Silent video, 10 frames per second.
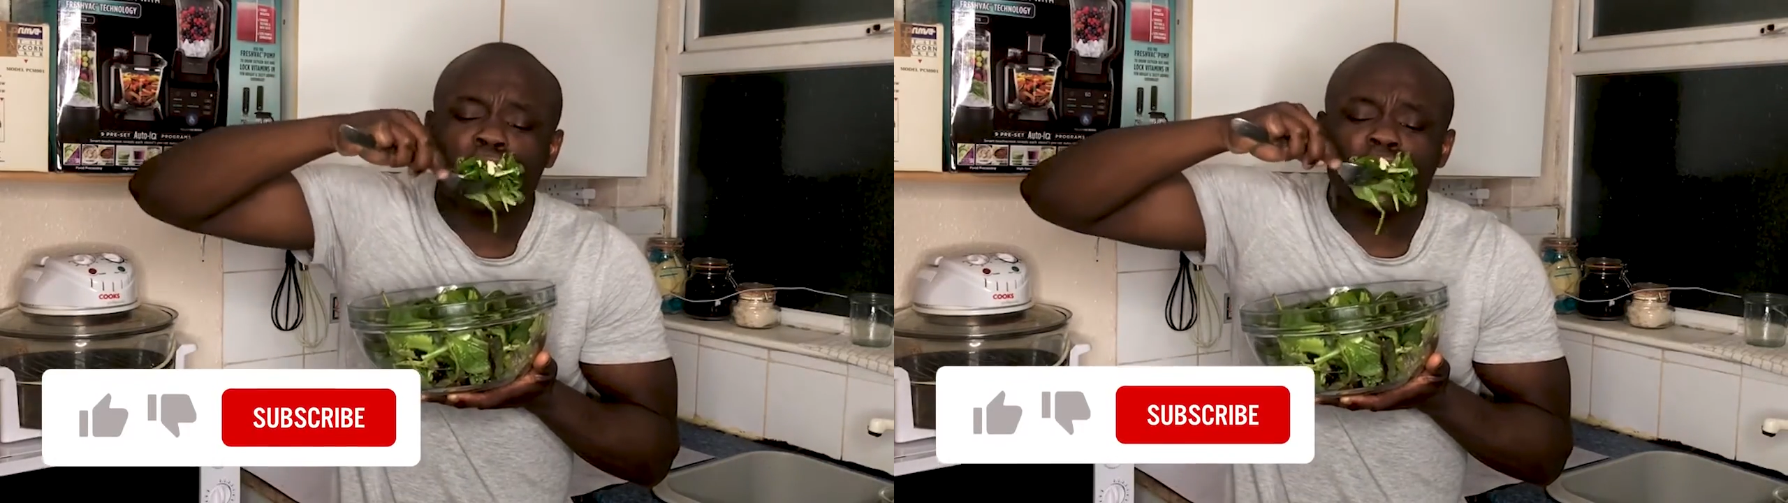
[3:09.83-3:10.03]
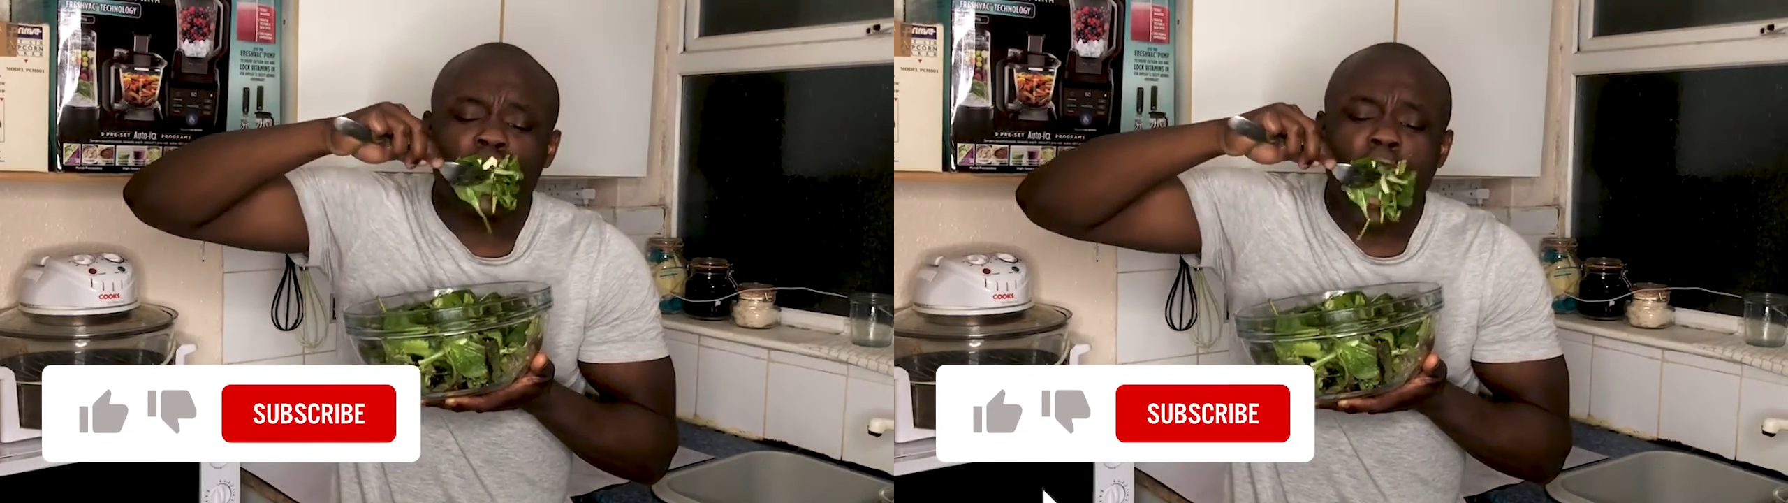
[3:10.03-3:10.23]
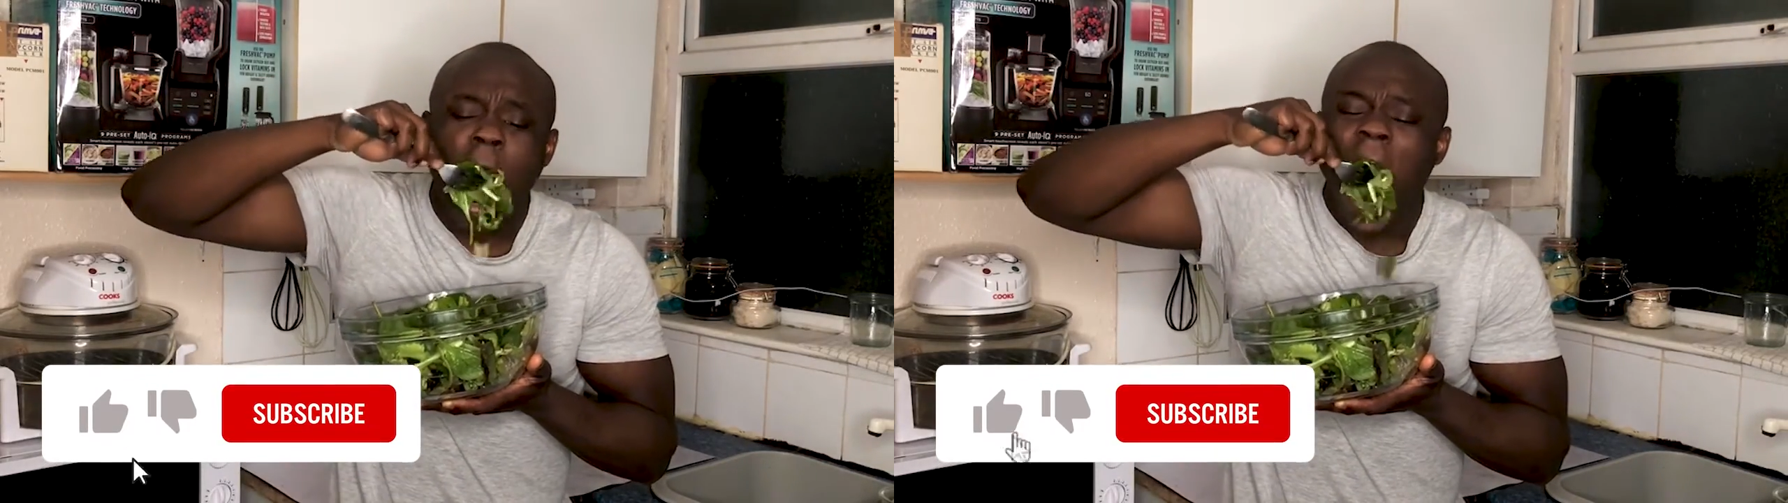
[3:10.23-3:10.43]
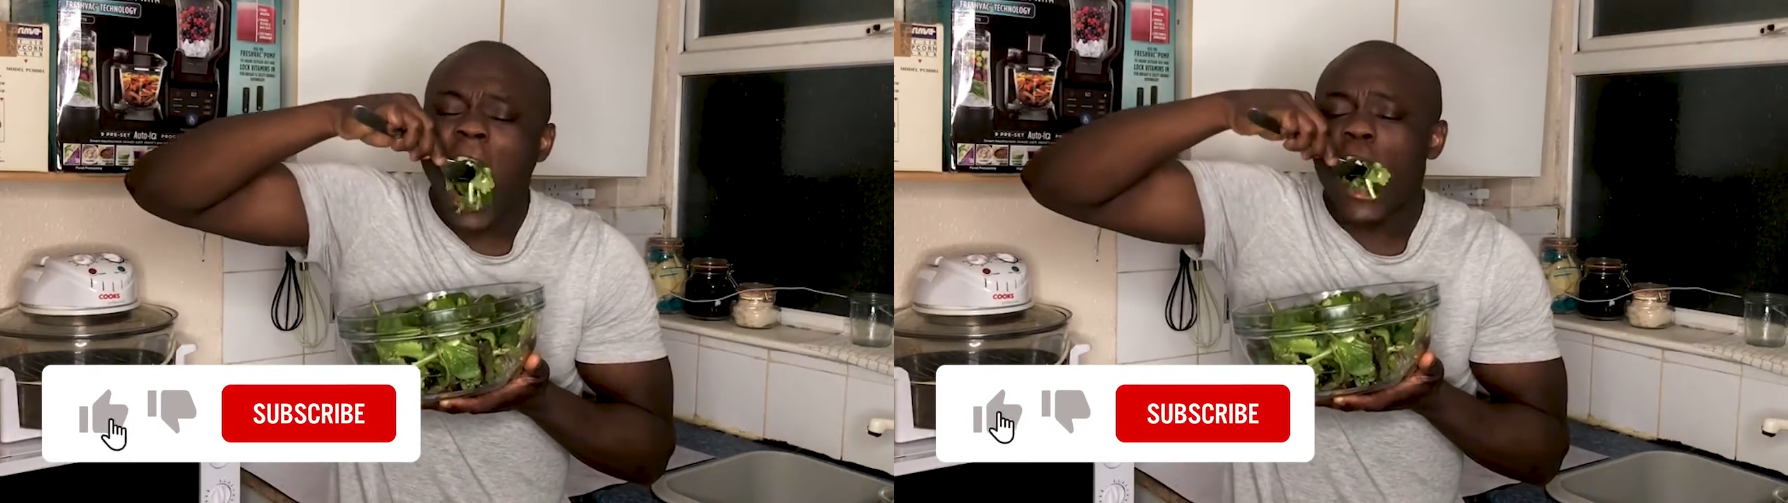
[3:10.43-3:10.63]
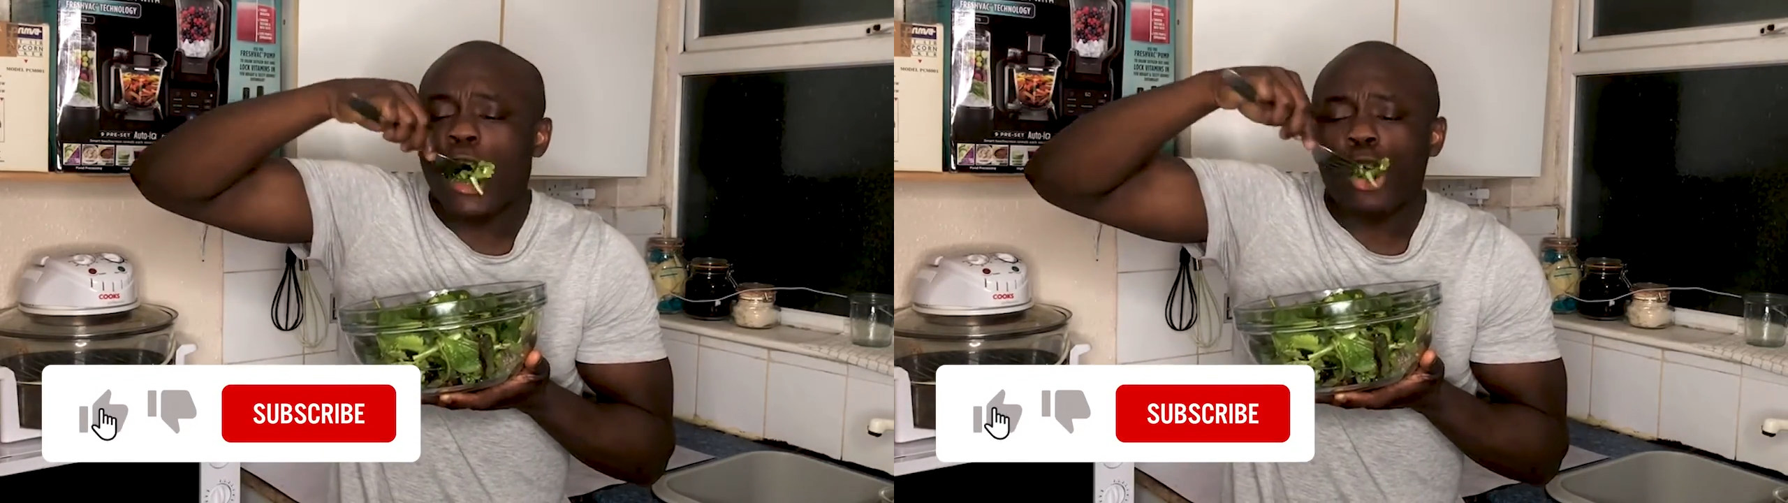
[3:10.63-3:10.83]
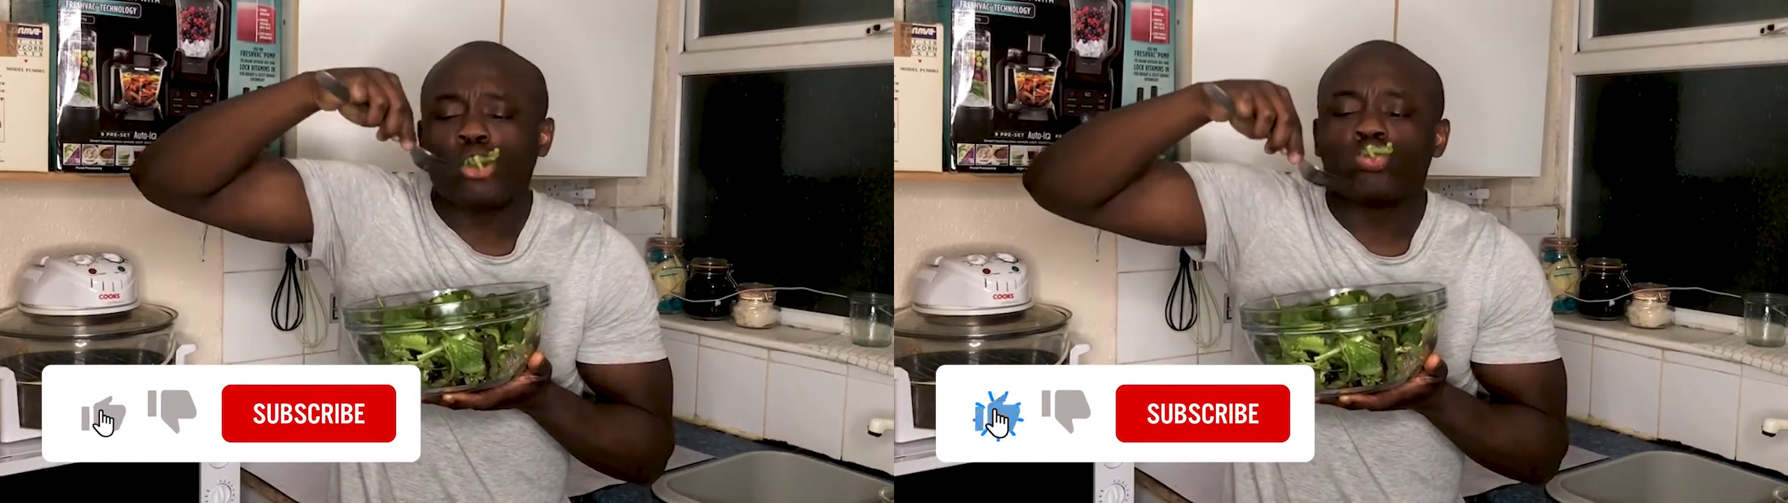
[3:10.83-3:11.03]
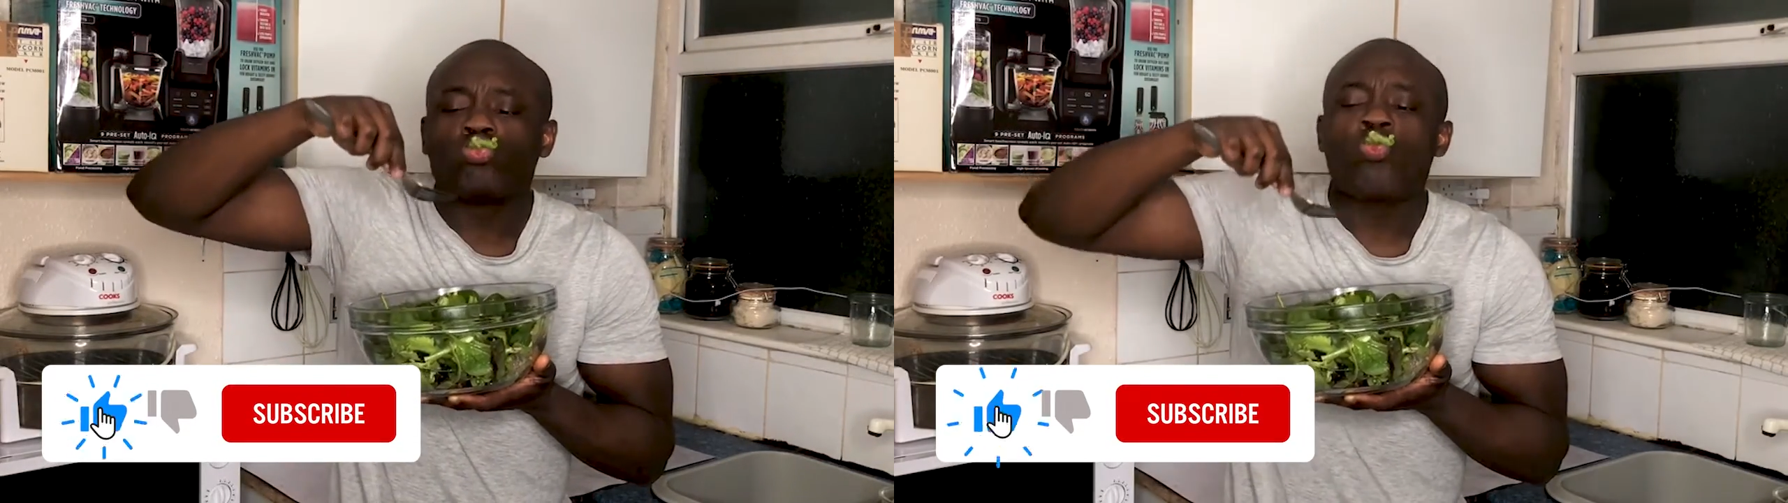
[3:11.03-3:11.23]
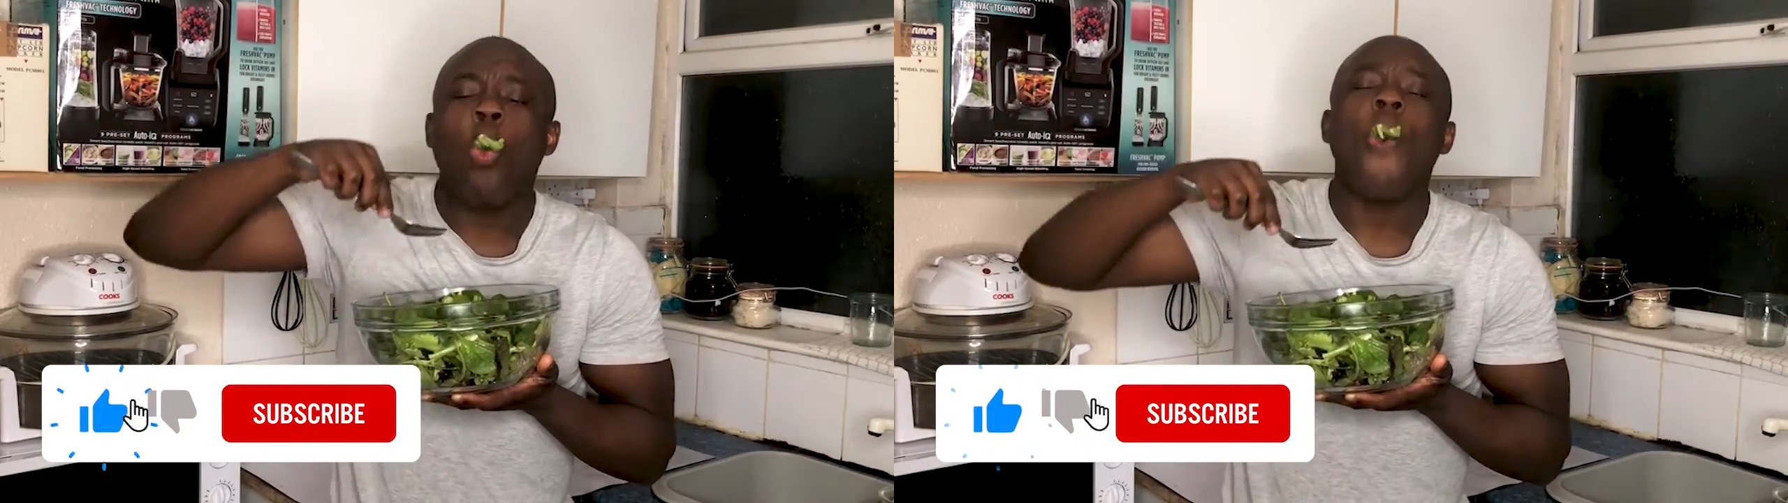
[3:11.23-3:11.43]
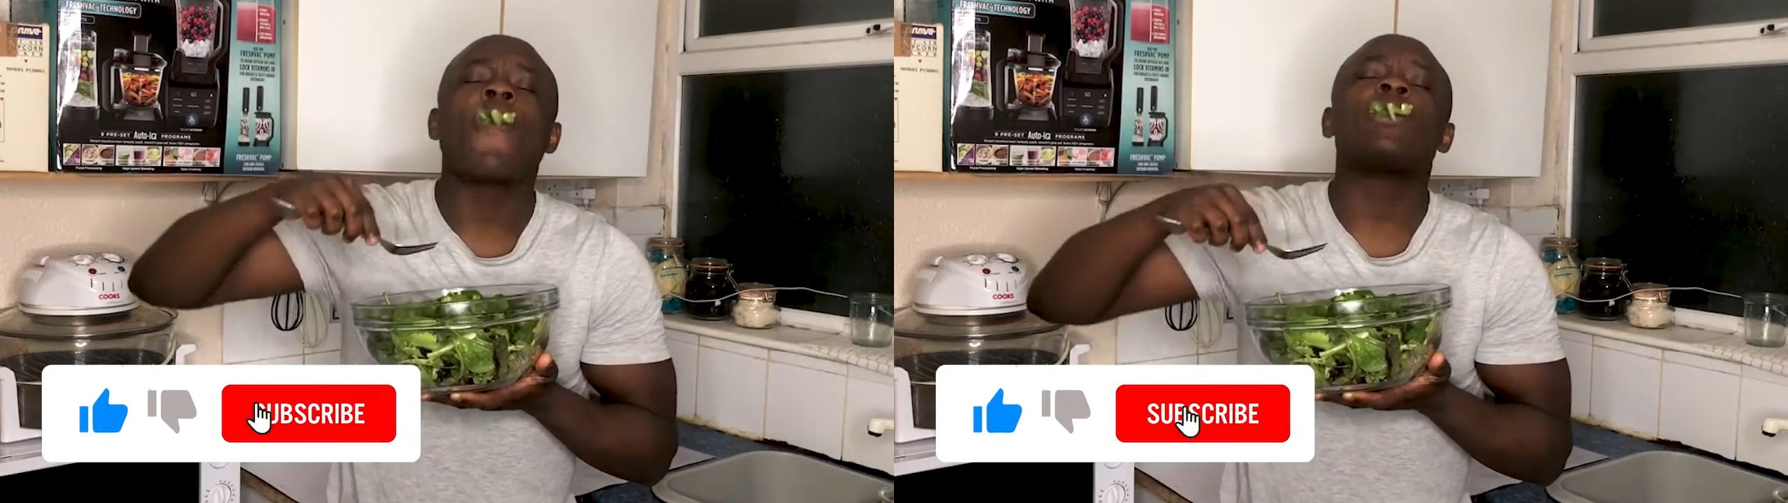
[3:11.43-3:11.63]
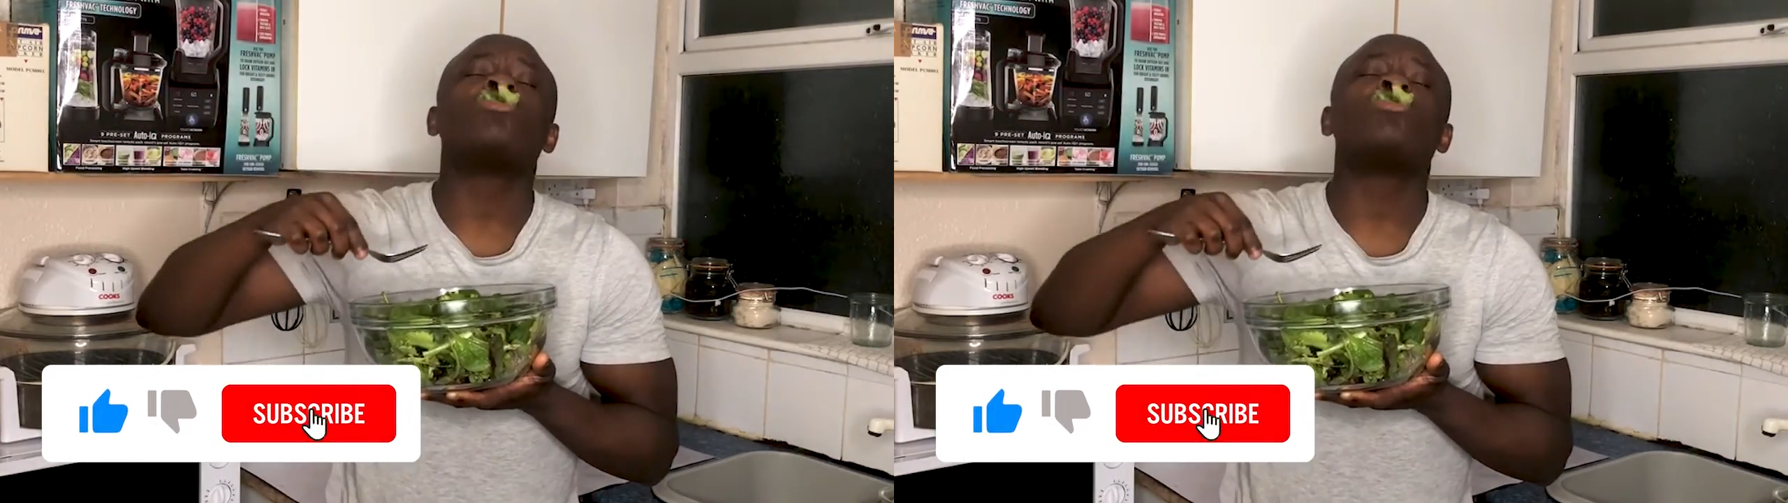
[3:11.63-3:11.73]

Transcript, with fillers: comment below if you make this